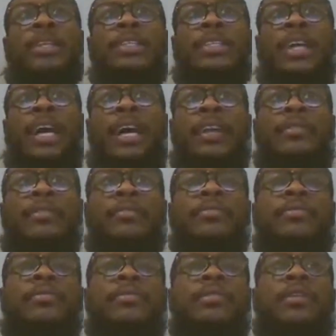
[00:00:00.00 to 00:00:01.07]
shot,
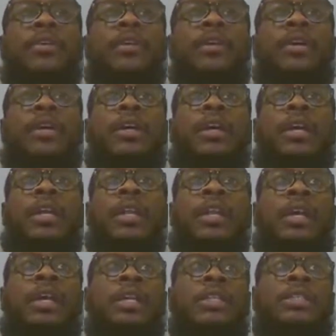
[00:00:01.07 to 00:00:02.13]

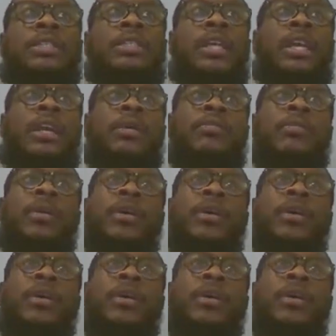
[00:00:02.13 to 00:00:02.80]
looking to set up.